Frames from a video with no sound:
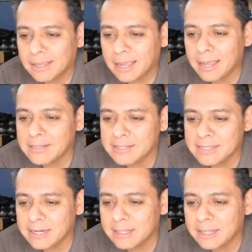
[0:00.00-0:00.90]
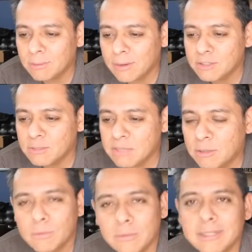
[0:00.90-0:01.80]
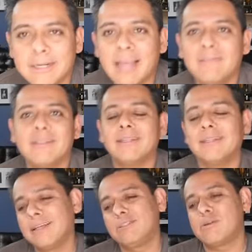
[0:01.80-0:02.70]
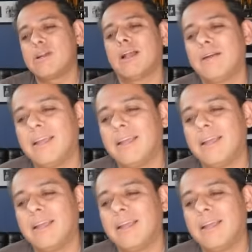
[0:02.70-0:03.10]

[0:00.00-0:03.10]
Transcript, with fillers: guy in the city that wants to be cool and have a truck,